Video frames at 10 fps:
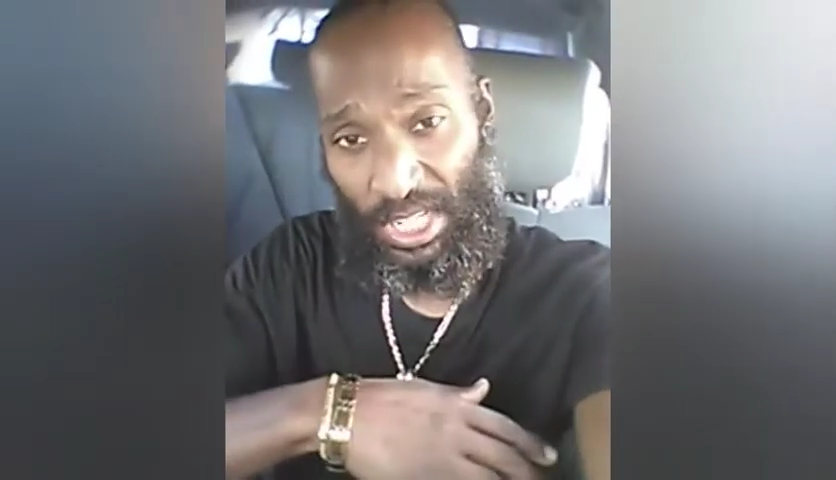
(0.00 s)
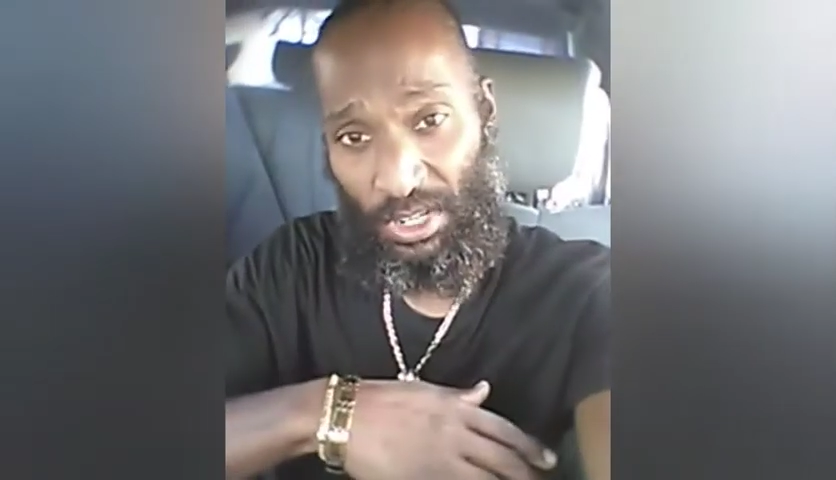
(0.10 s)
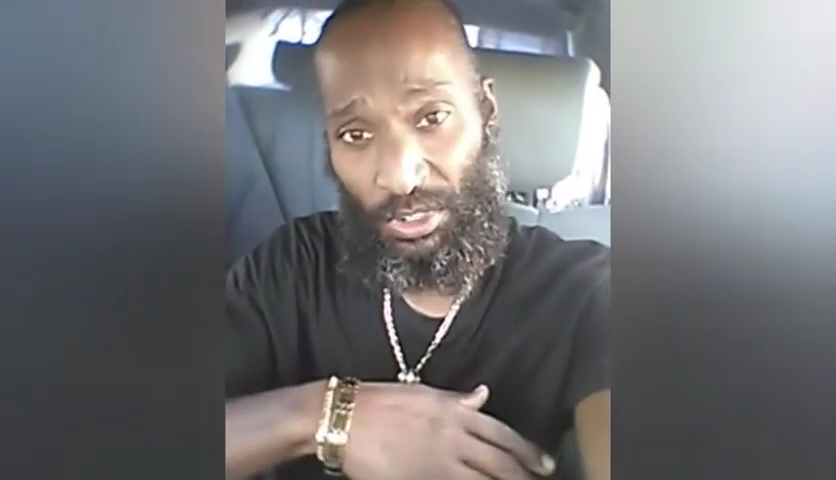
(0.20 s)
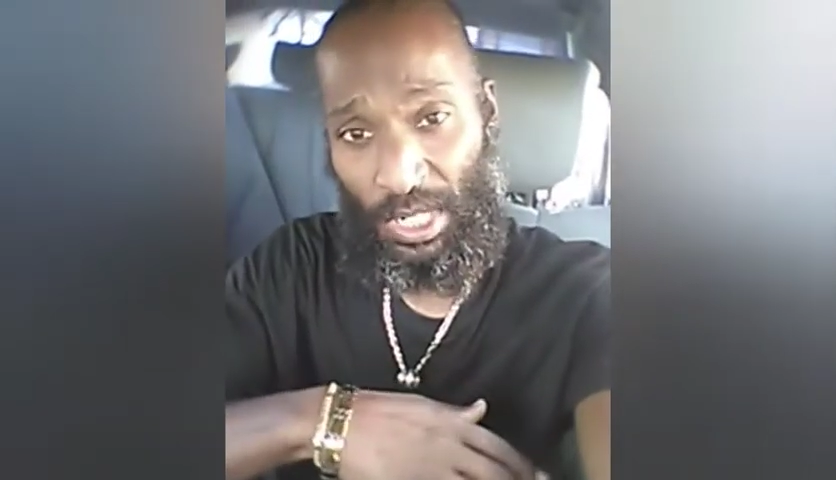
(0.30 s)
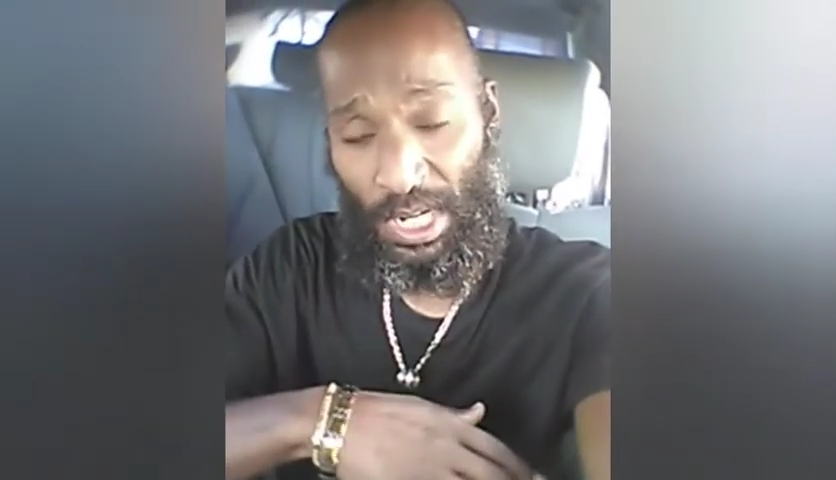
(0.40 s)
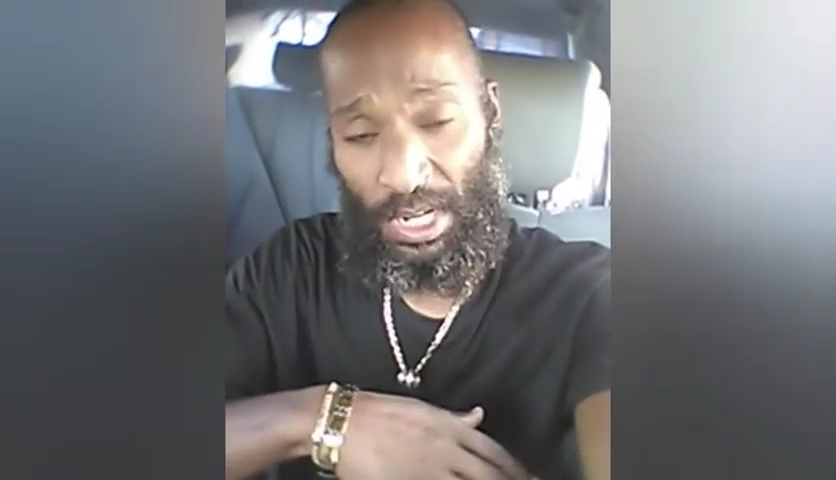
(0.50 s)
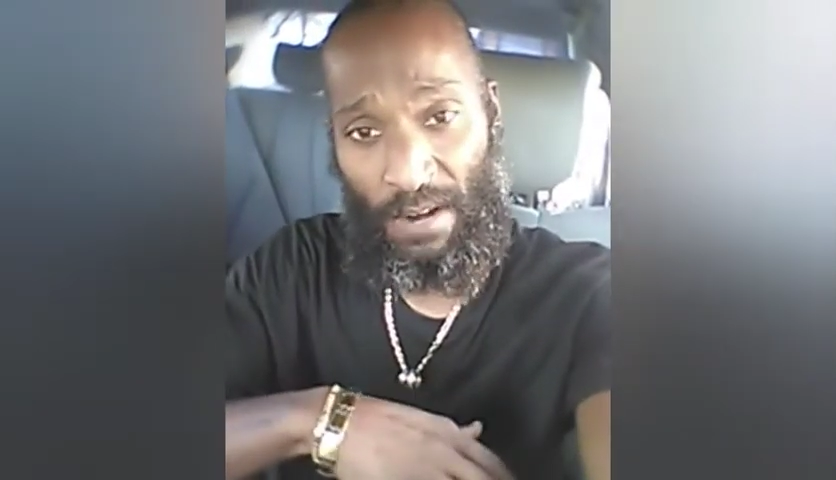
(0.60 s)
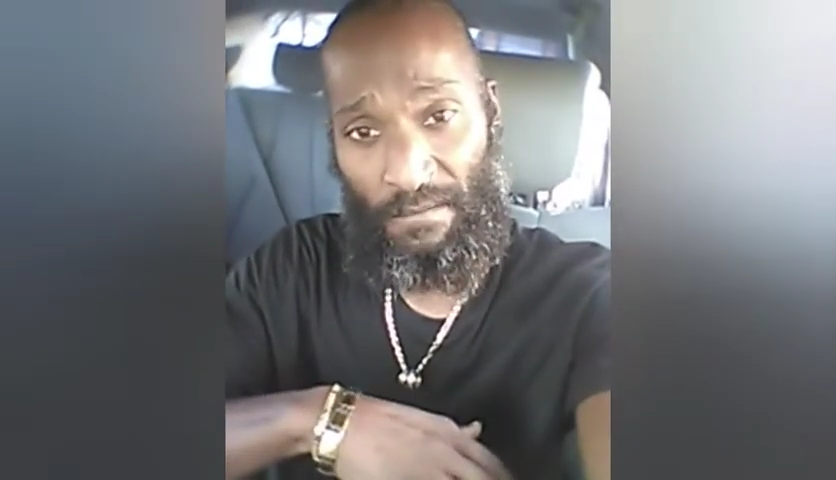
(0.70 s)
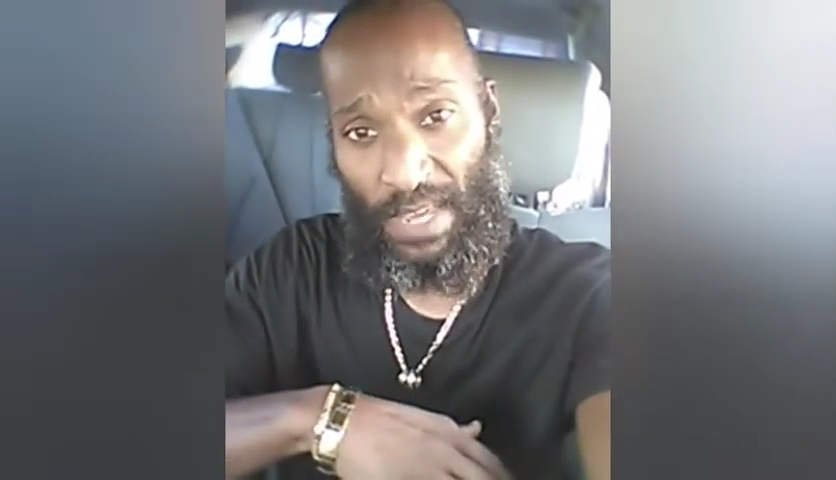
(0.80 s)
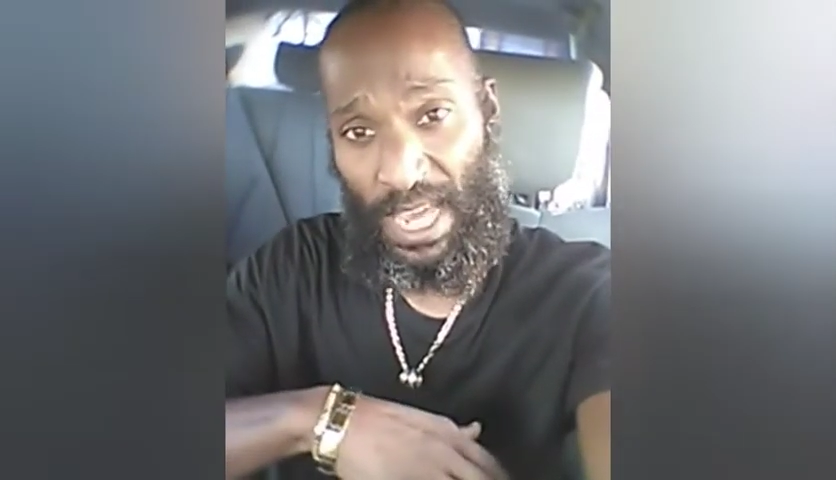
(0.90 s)
children in
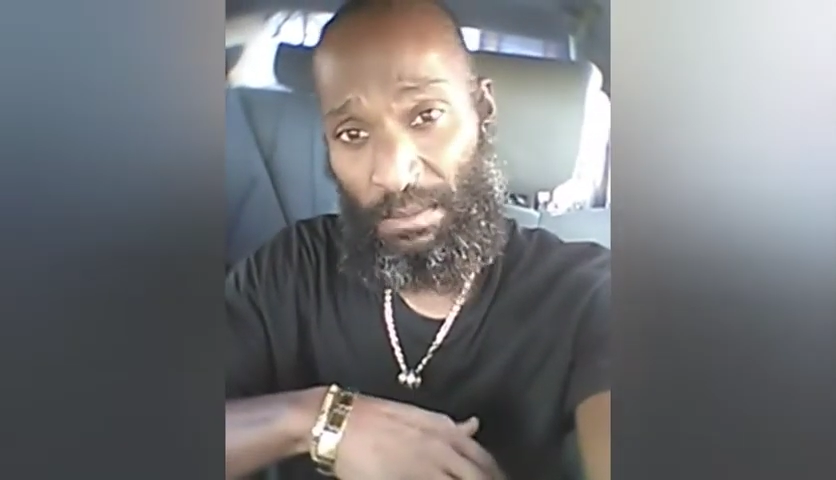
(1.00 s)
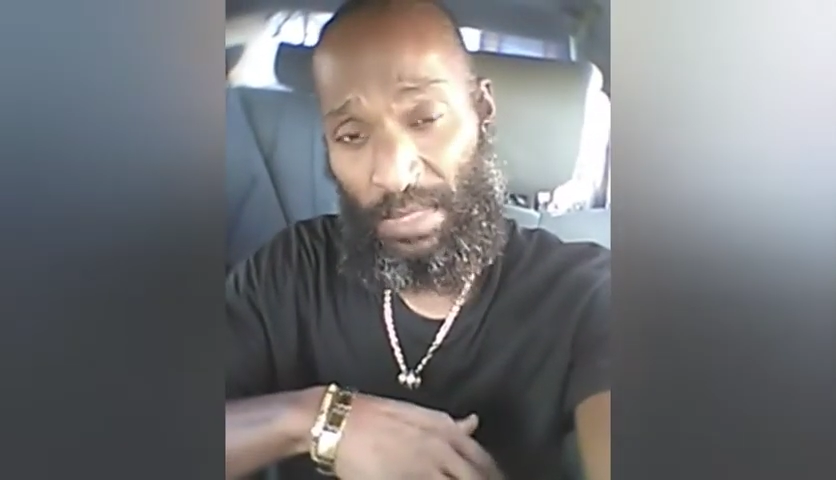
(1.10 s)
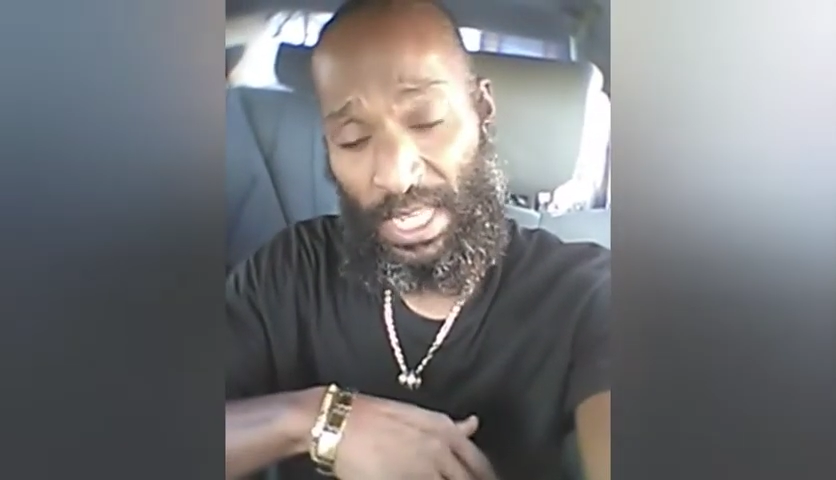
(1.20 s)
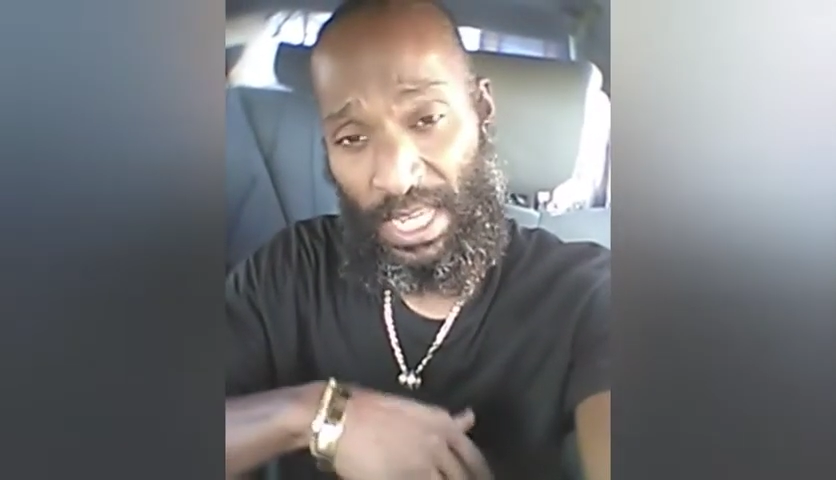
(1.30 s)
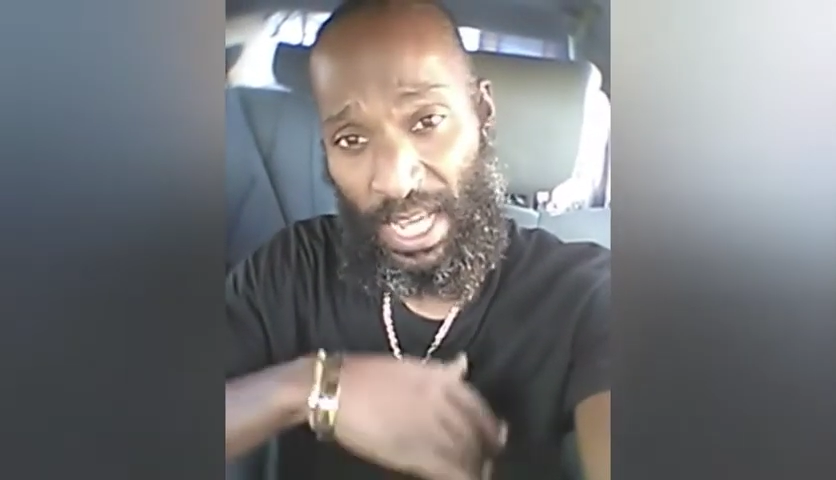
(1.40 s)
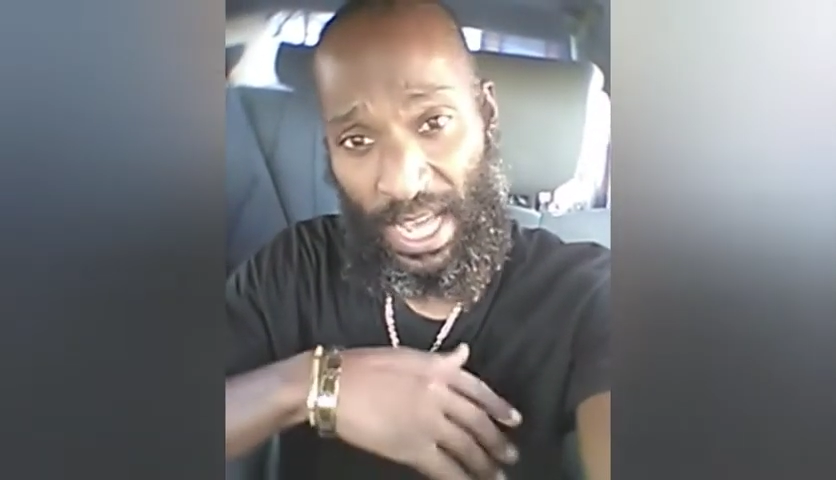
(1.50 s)
our family,